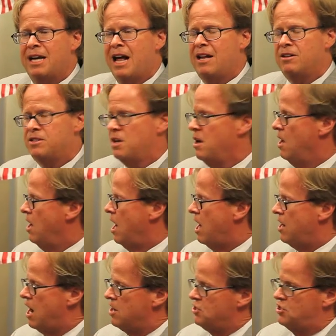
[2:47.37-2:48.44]

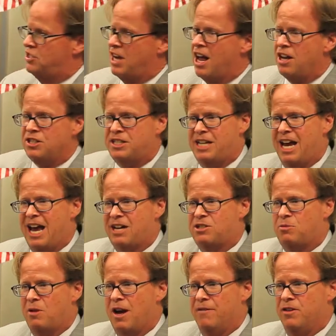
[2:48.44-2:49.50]
Our sales
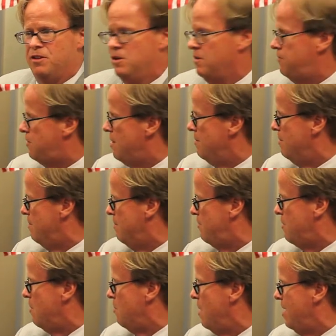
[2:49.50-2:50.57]
tax revenue from,
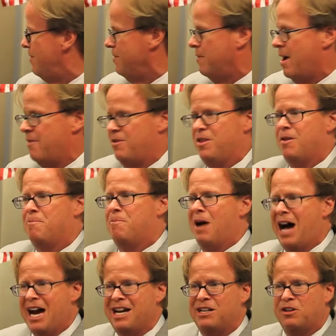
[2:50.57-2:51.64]
from whatever they're
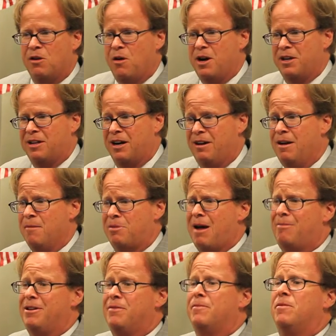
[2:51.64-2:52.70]
buying going there,
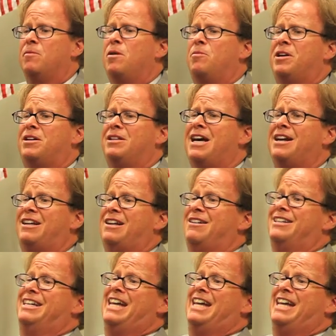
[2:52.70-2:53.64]
probably what we collect on